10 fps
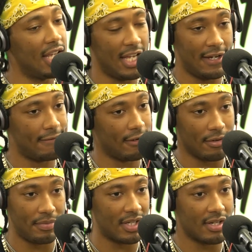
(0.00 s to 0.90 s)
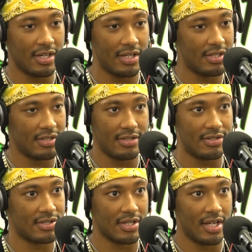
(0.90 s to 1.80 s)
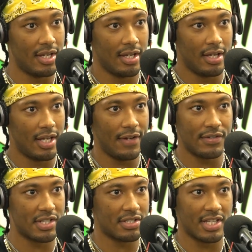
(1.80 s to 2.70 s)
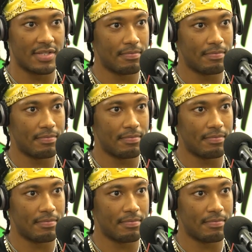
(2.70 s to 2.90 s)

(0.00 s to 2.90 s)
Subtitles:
ever because ever since this